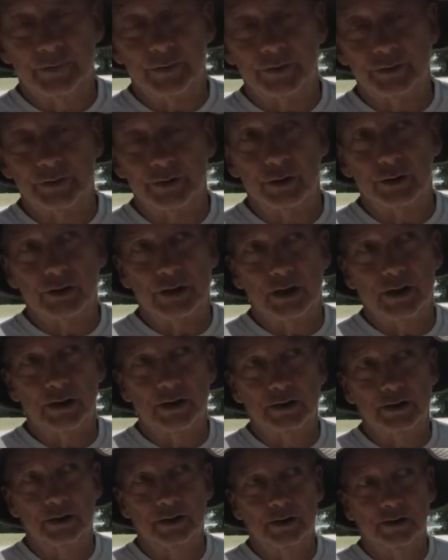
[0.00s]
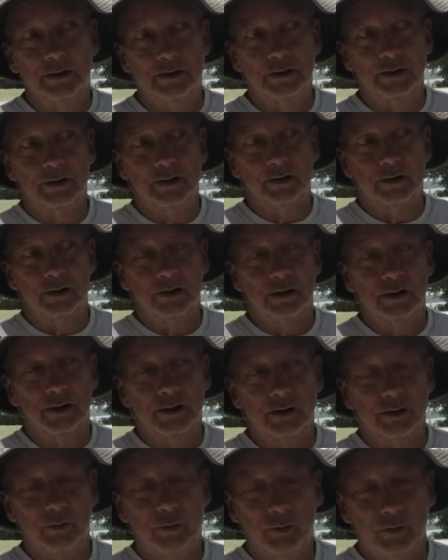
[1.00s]
I figured, okay,
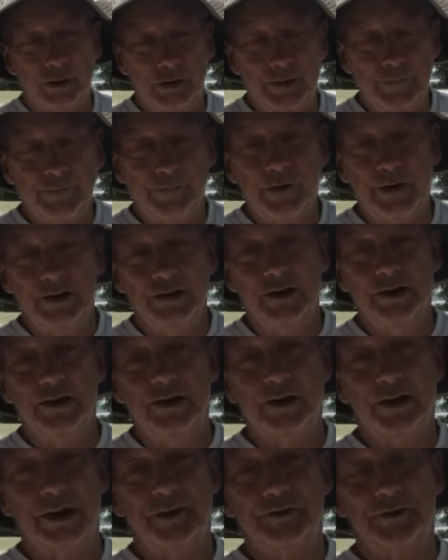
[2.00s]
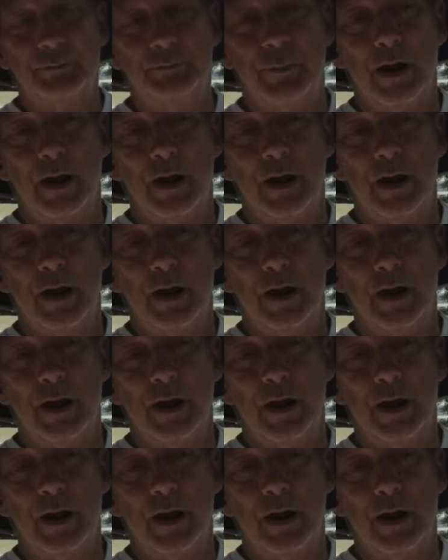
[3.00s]
if I need it at the